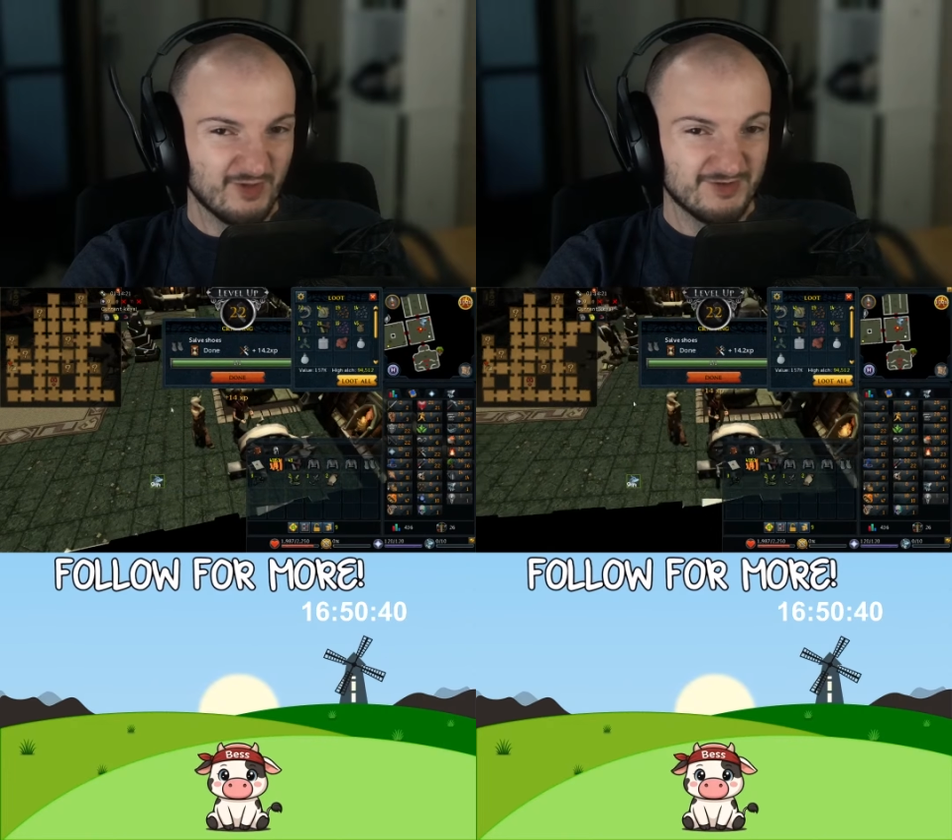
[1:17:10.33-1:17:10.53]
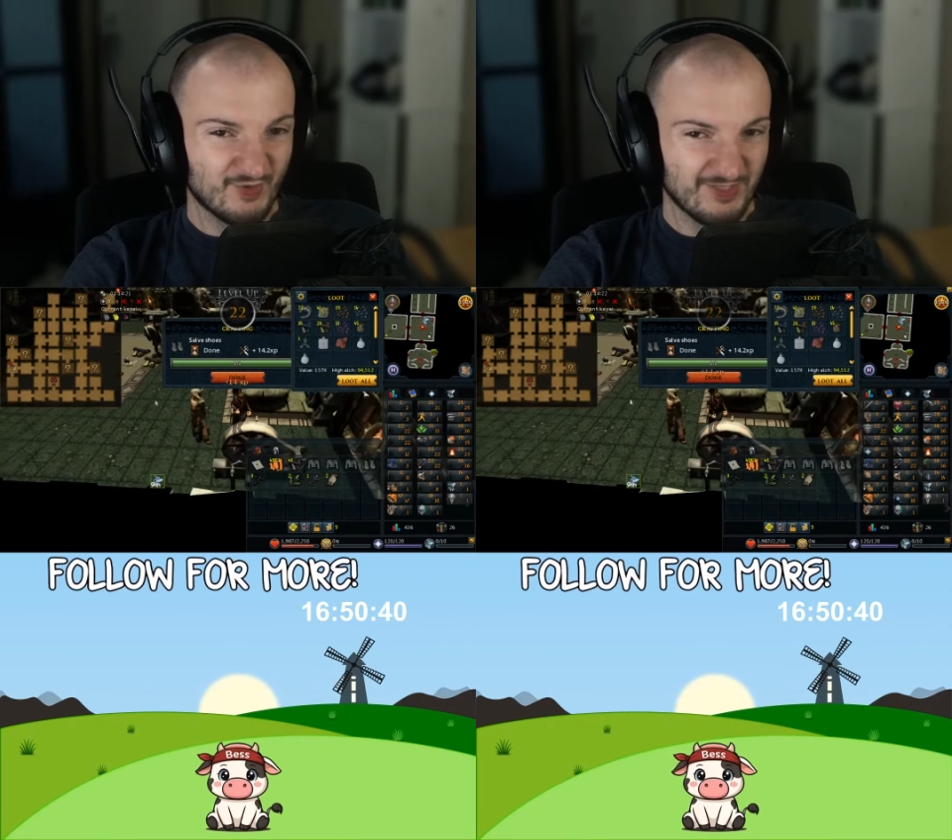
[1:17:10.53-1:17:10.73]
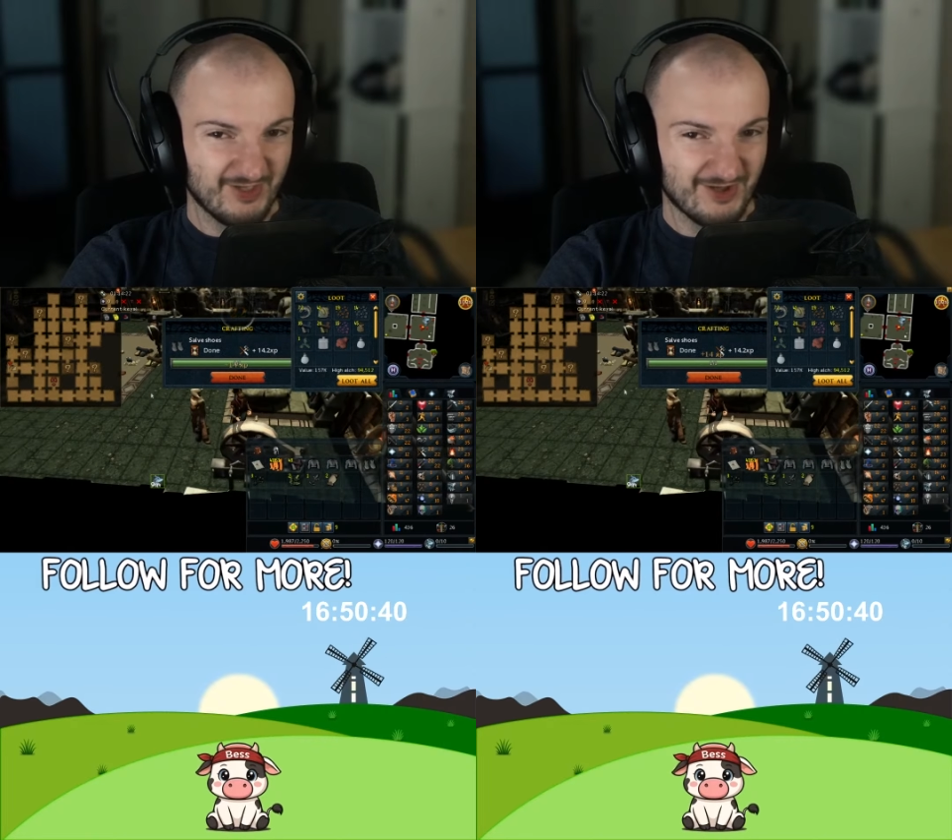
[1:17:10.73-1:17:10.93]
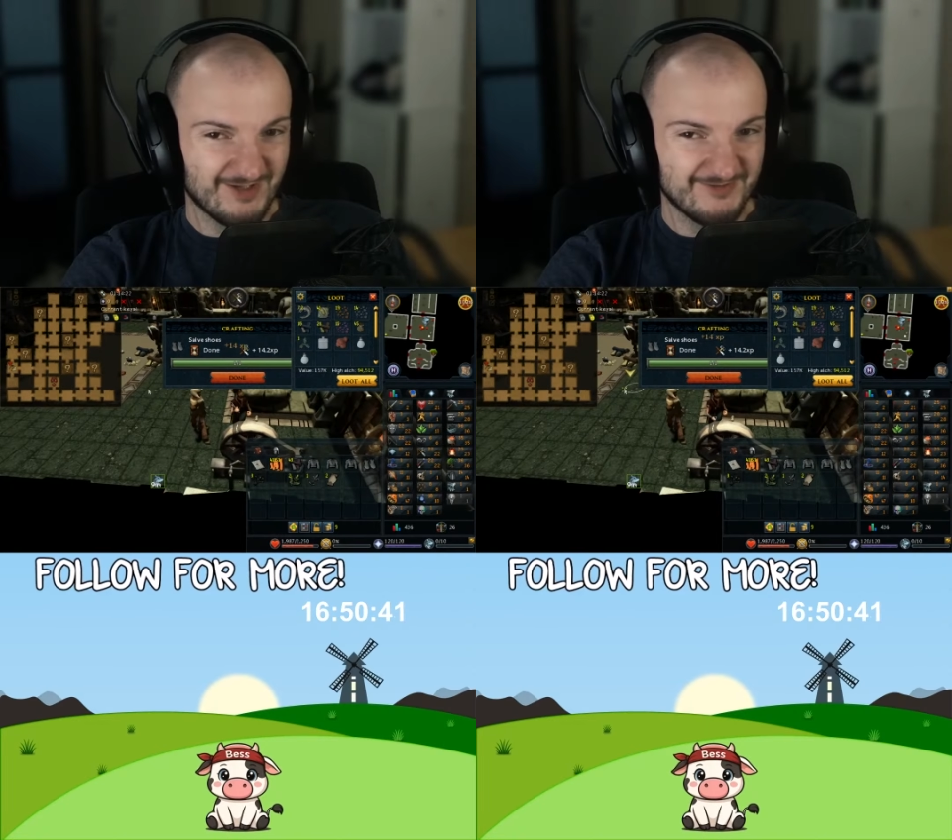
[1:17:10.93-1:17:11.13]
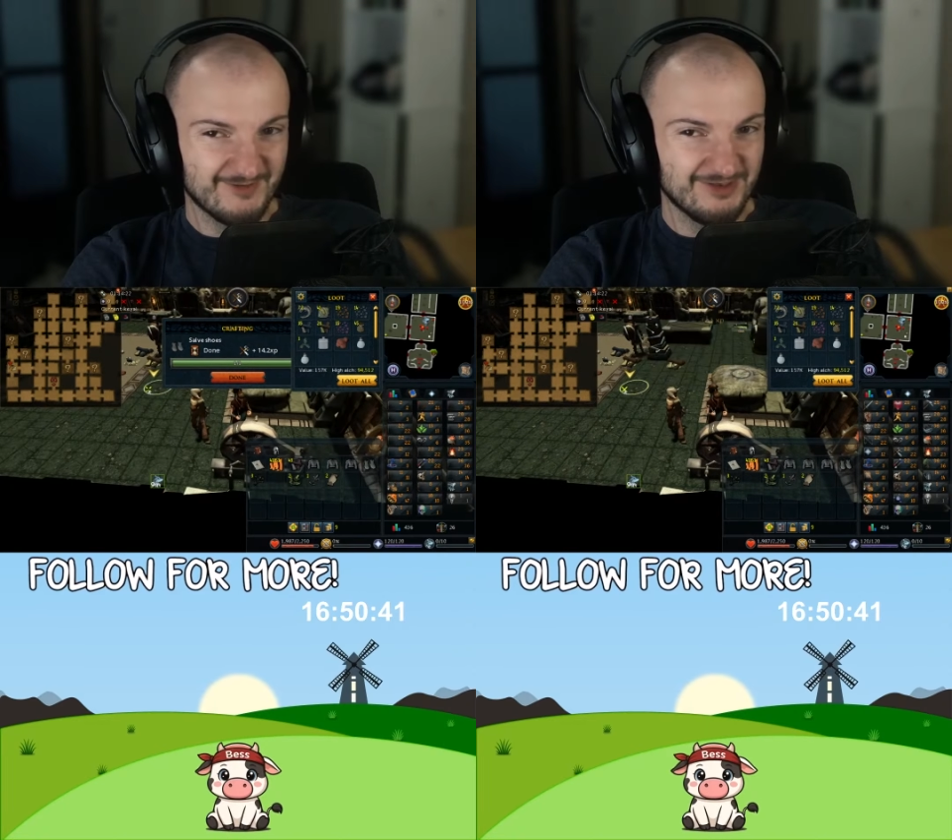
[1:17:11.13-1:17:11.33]
And you know that most
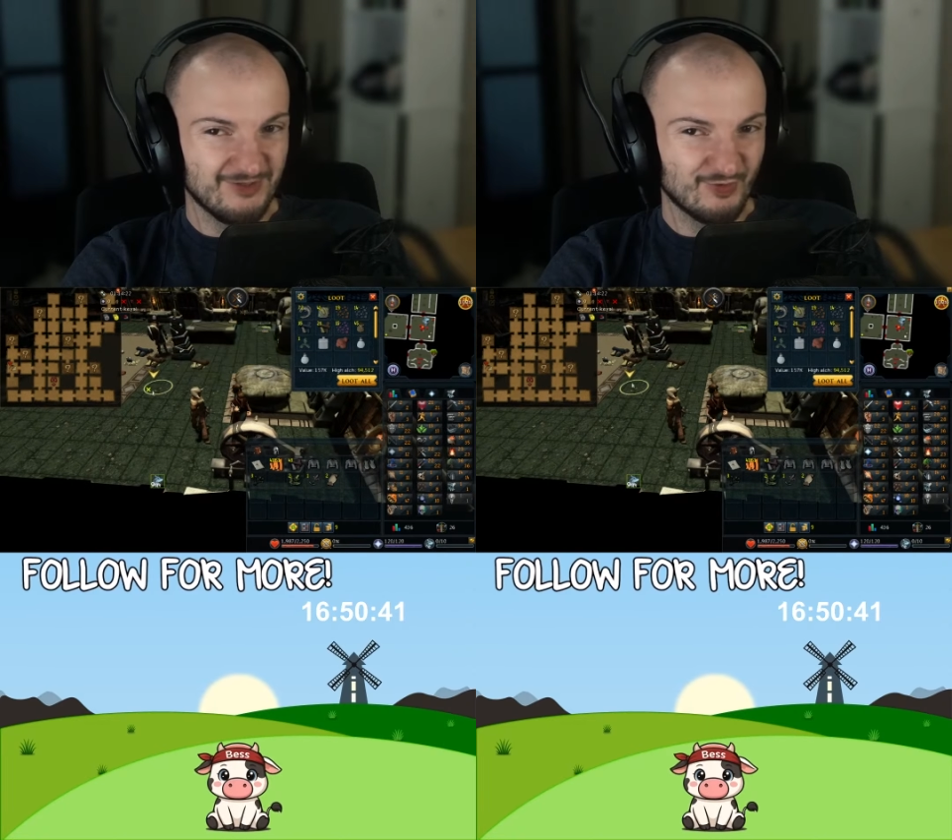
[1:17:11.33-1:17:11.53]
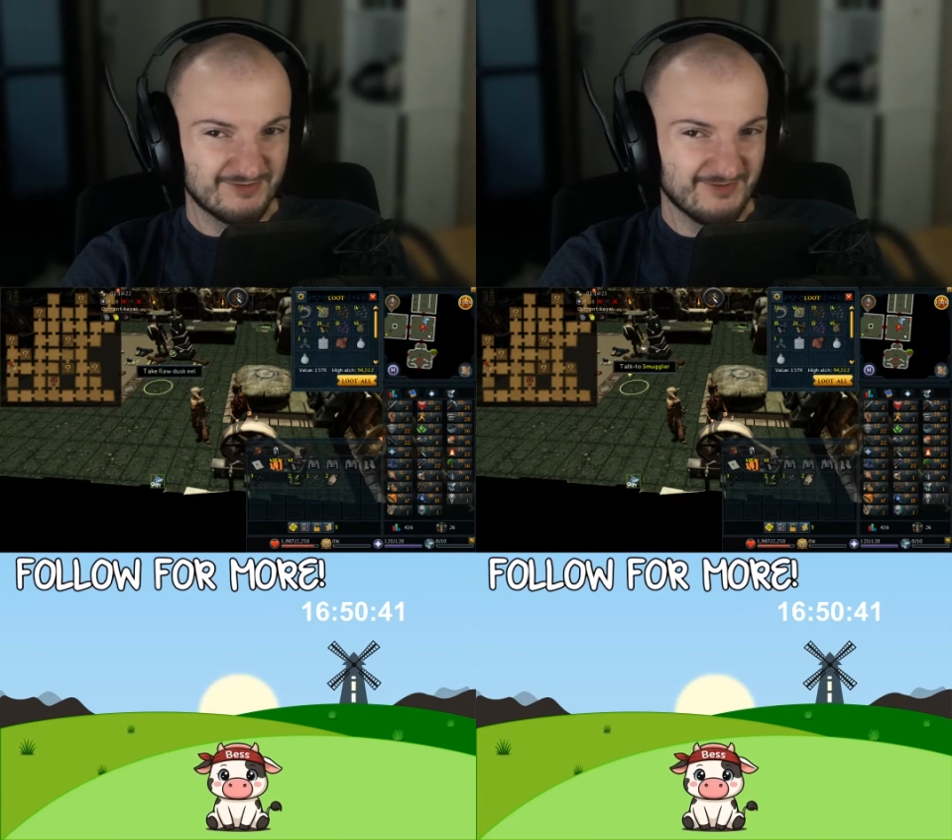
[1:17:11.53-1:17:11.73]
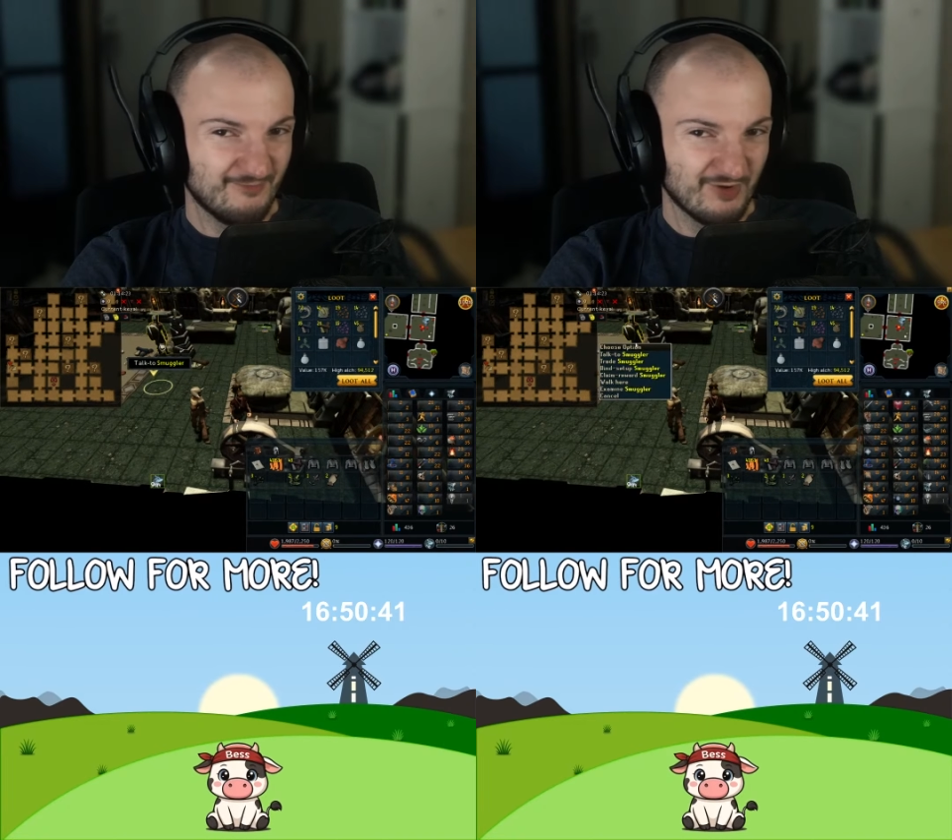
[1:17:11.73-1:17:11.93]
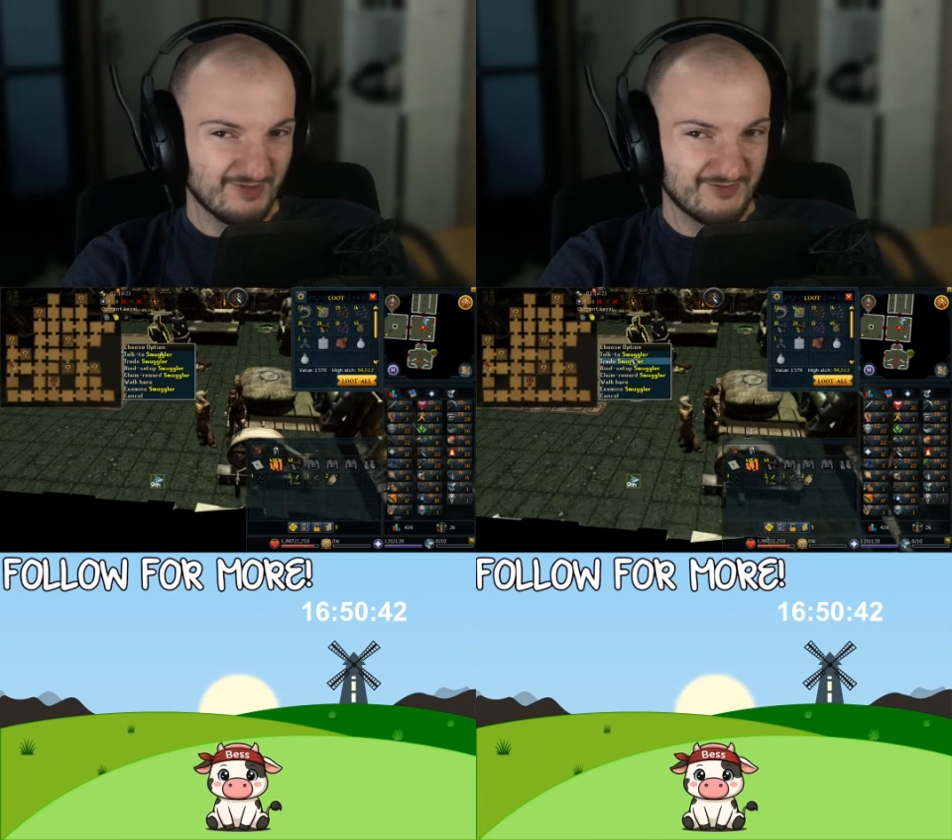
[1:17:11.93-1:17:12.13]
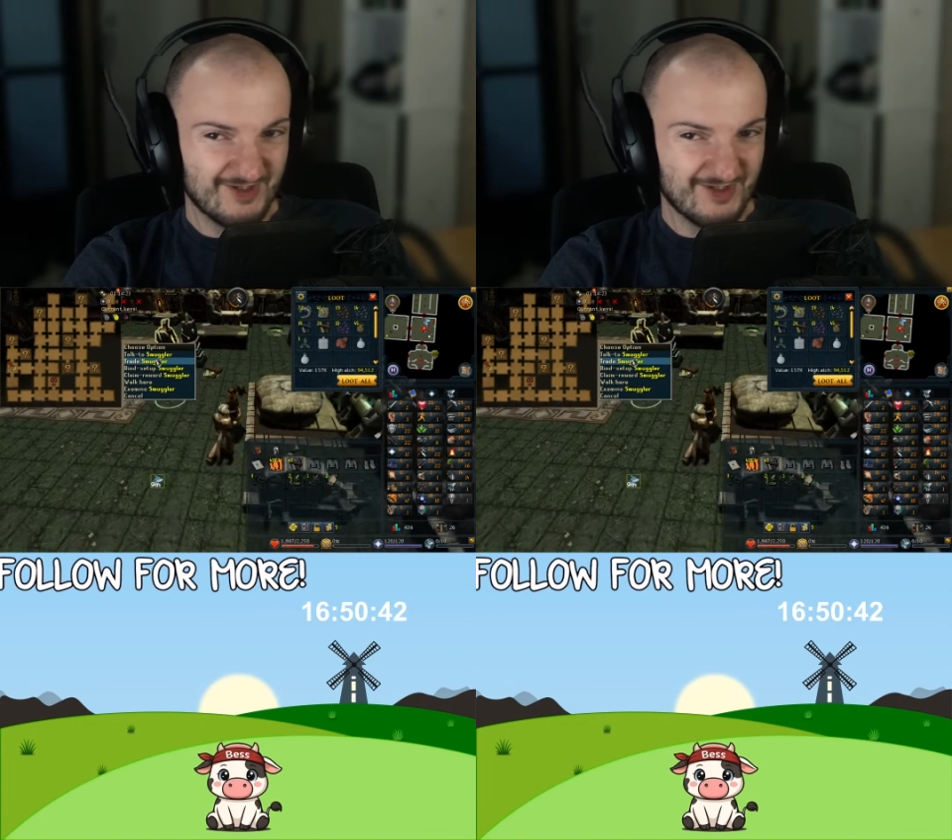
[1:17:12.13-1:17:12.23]
people that don't believe you aren't about to take time to